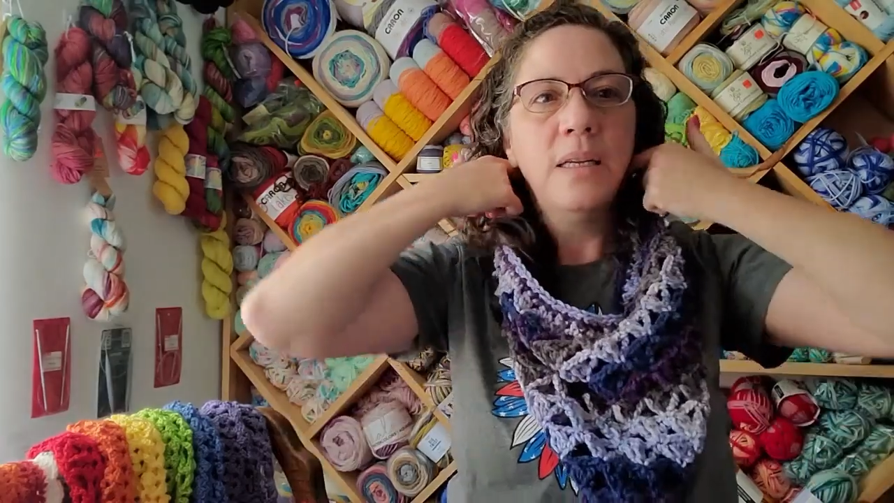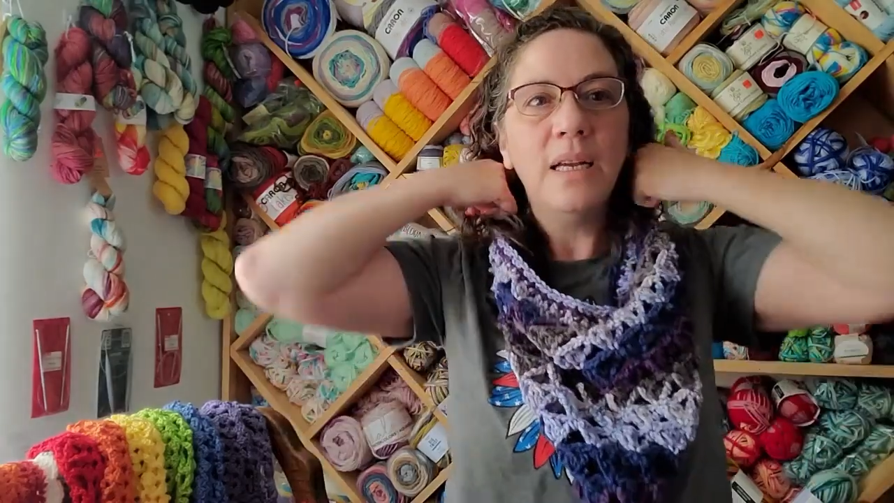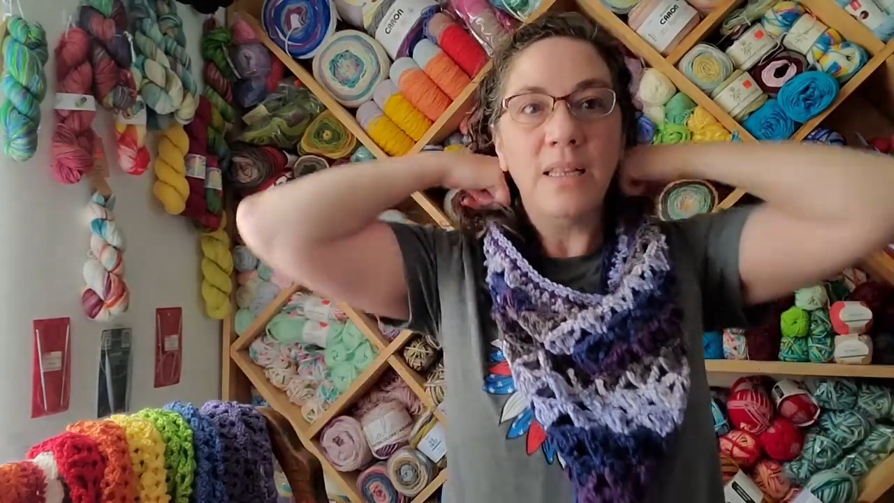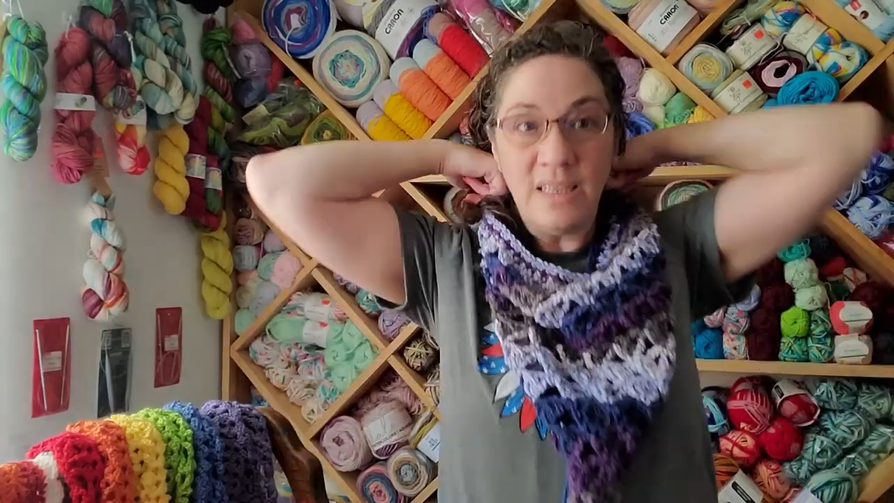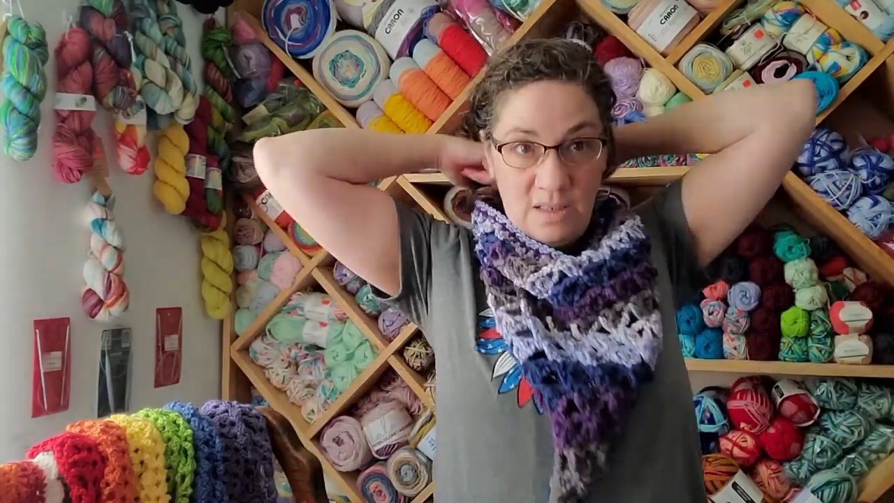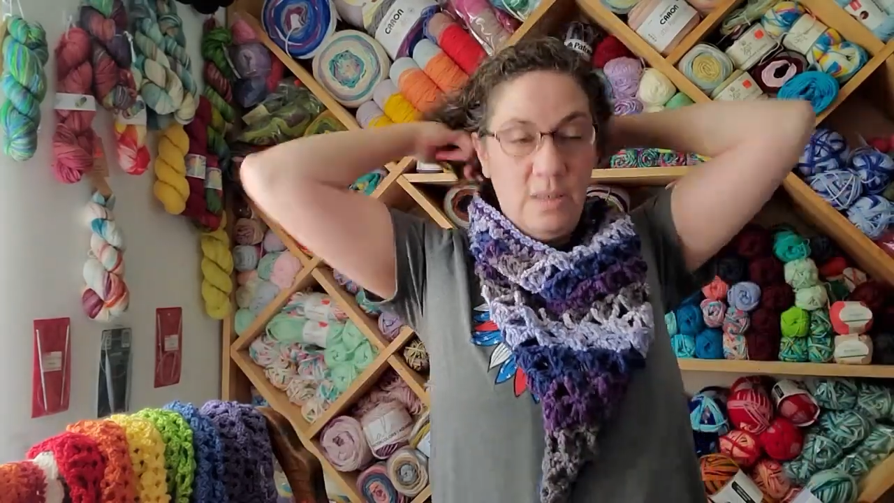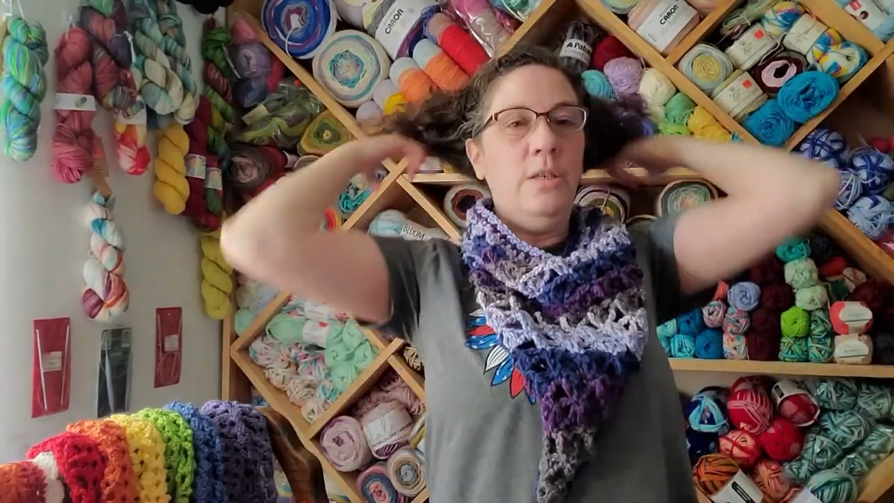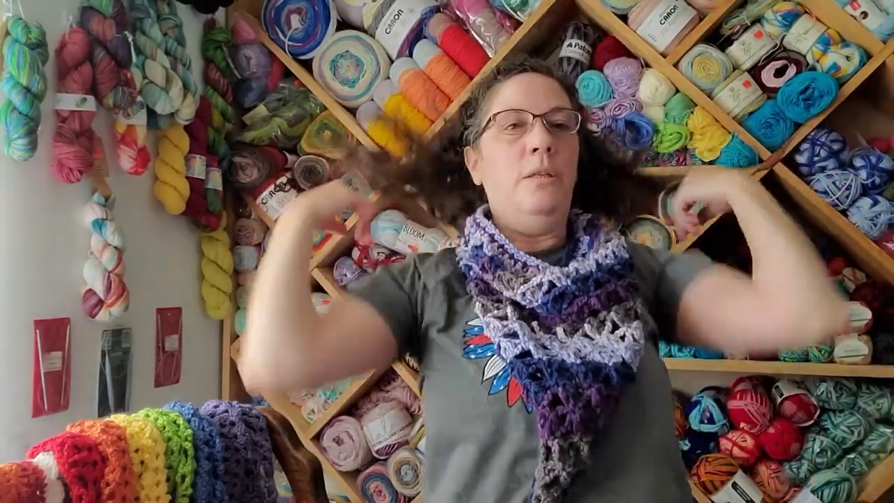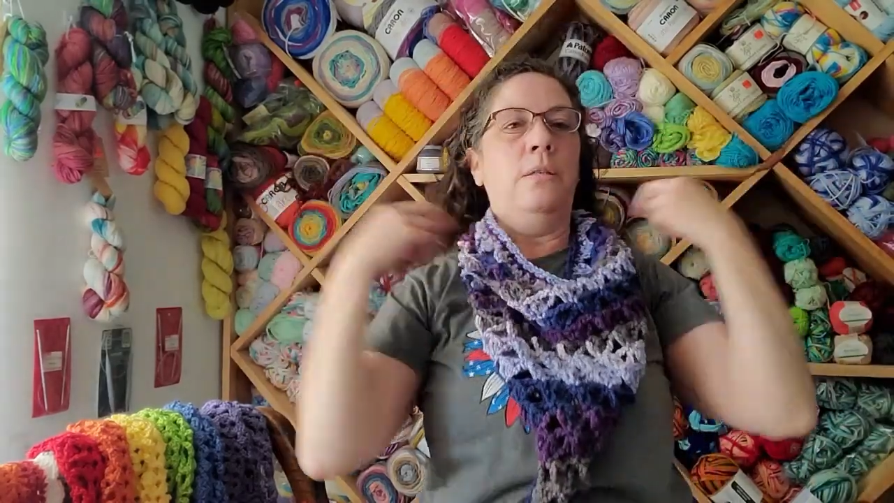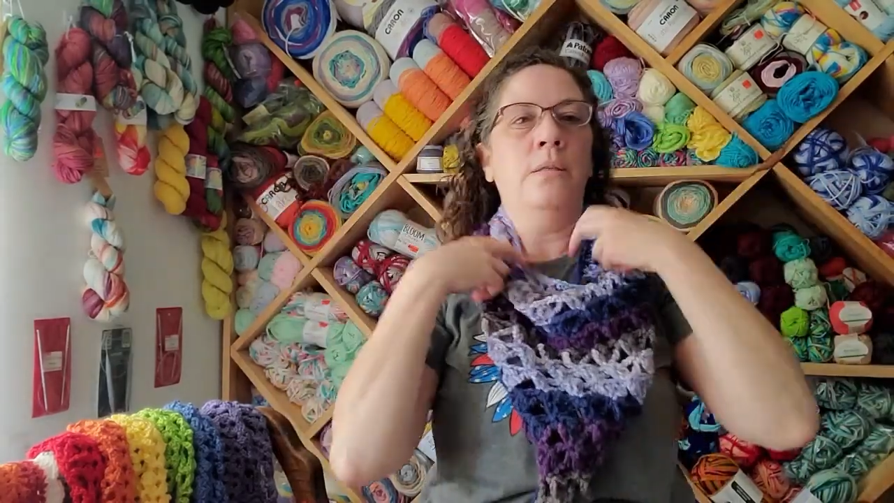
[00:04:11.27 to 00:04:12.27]
and here's
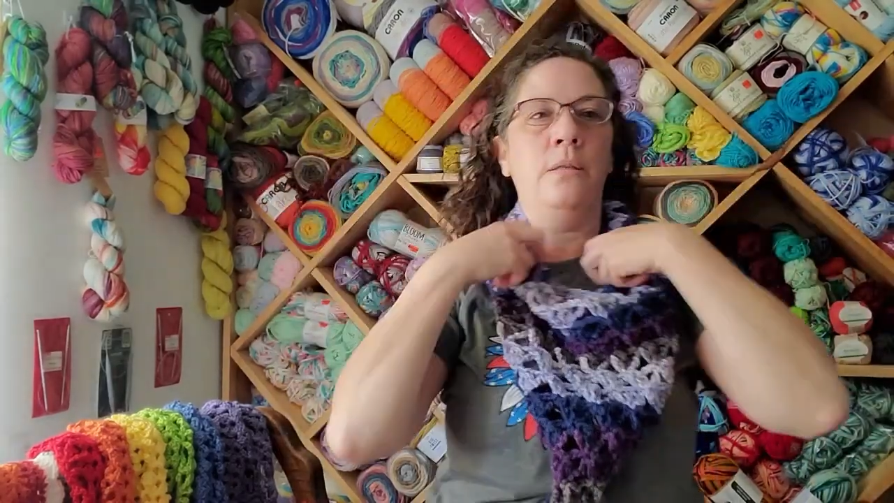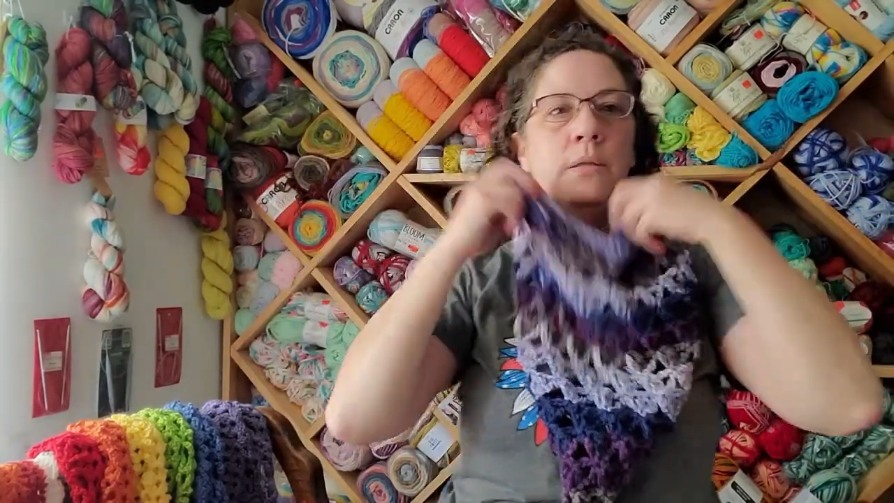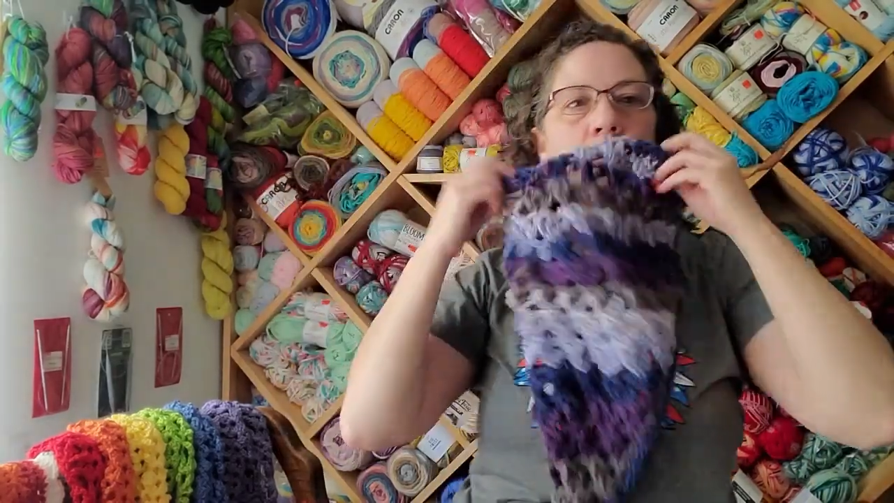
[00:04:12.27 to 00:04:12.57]
your little